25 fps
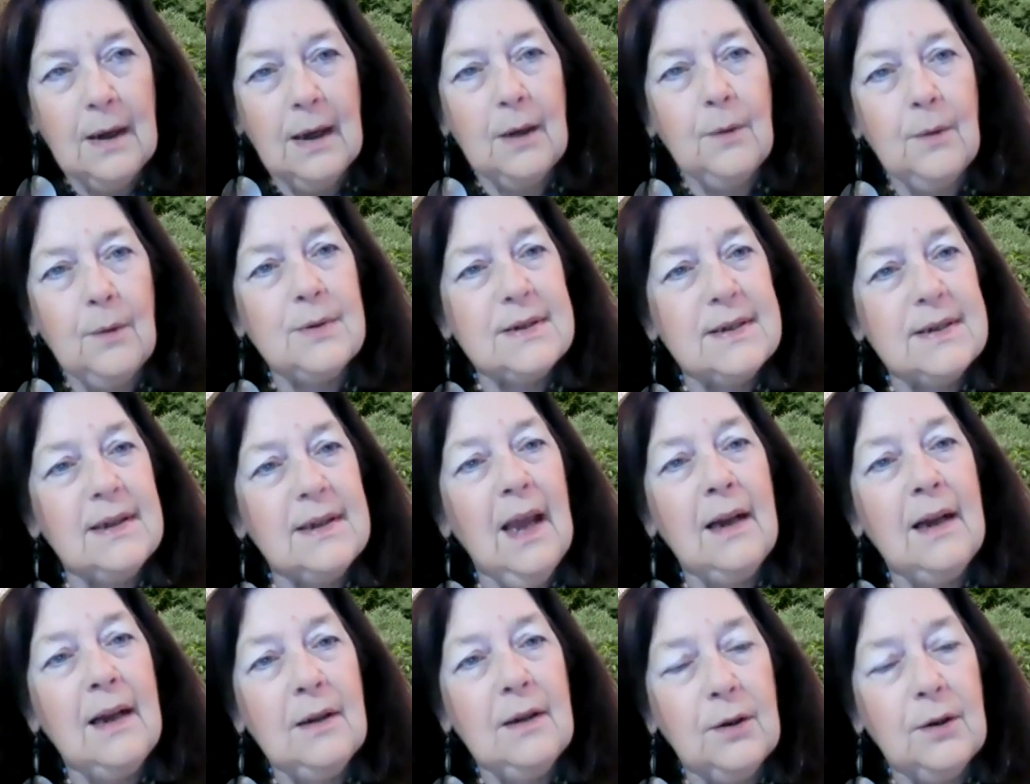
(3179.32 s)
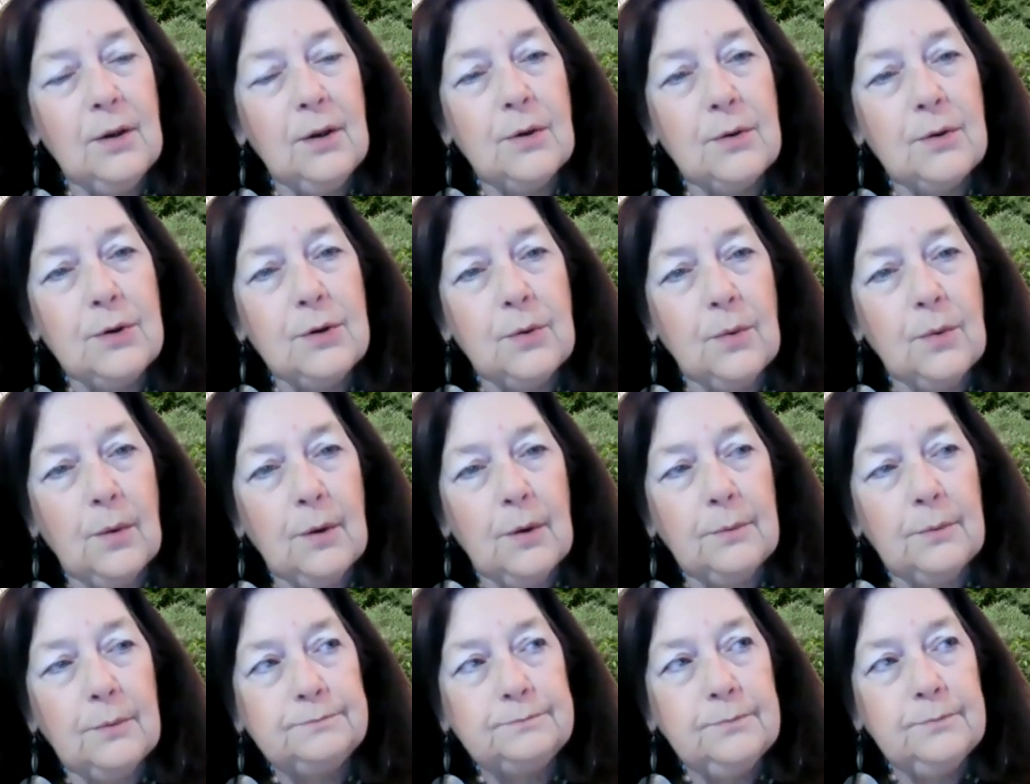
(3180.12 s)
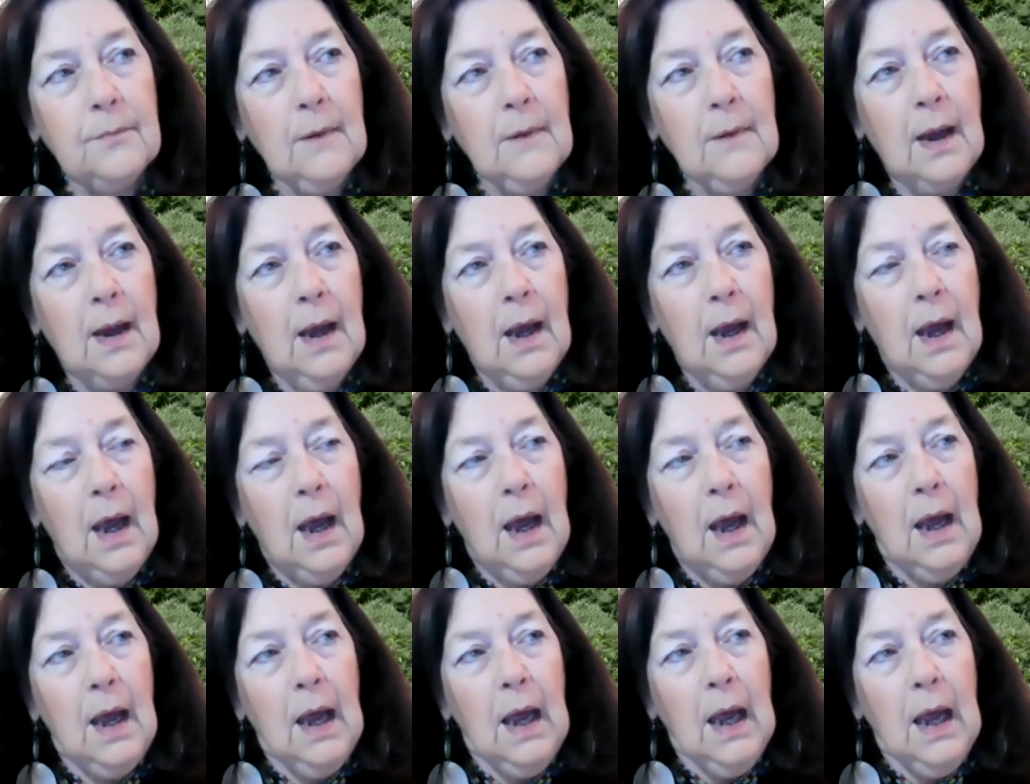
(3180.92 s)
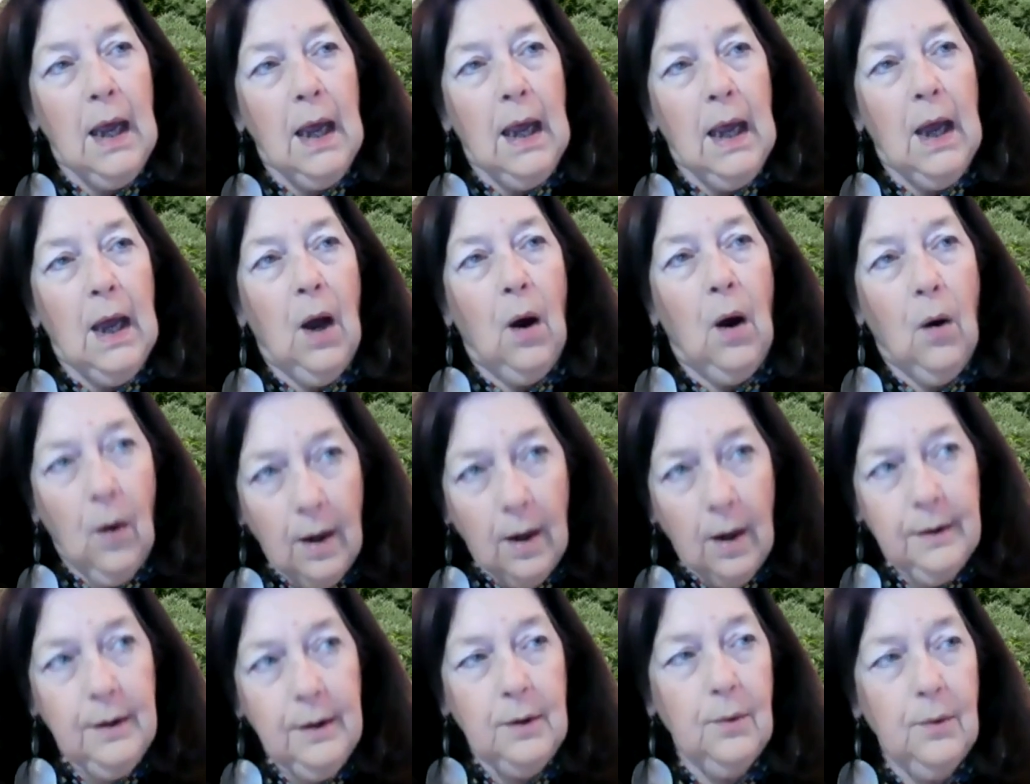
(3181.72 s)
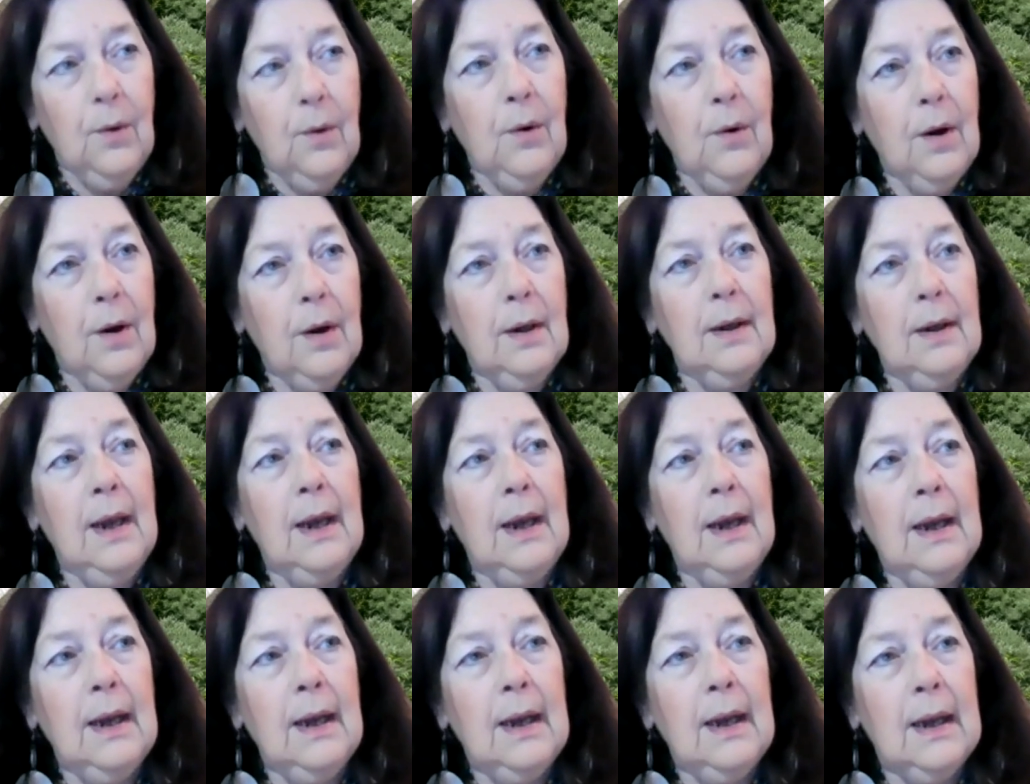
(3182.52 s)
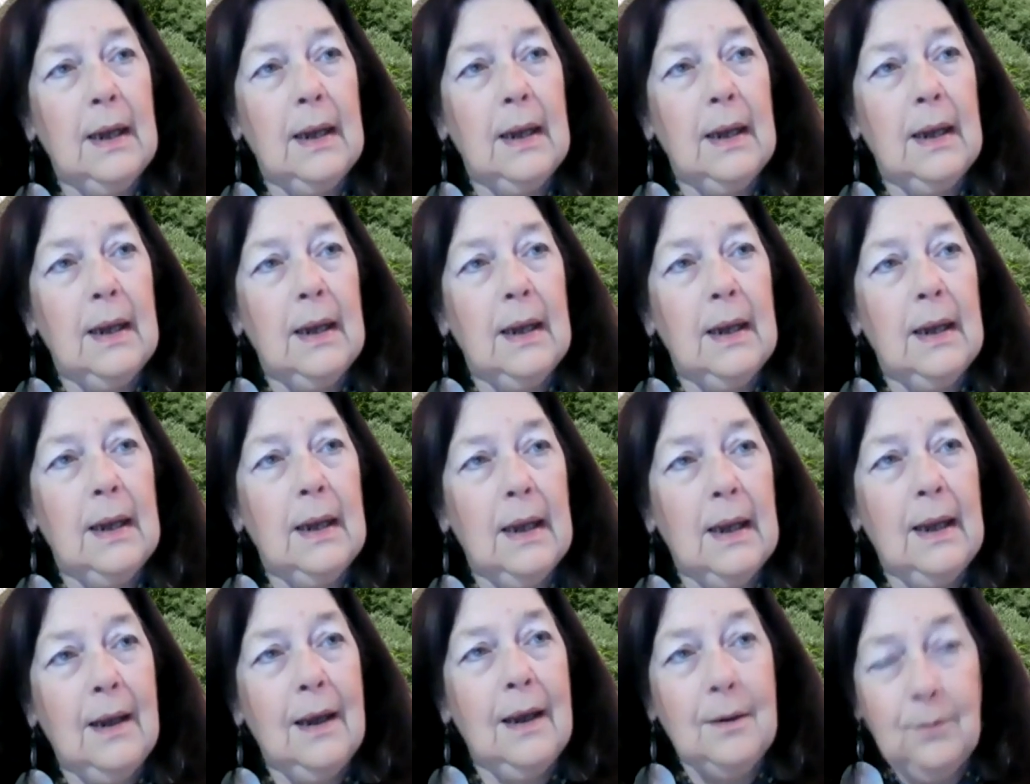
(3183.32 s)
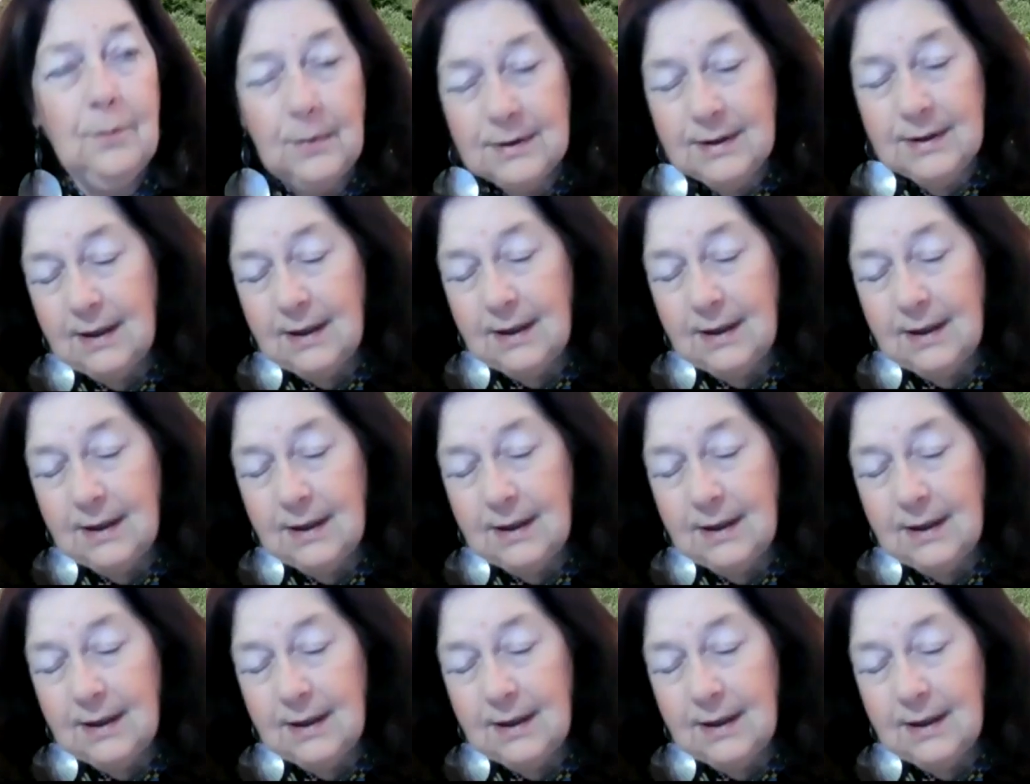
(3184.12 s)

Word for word: It was not unusual. All in all, it was,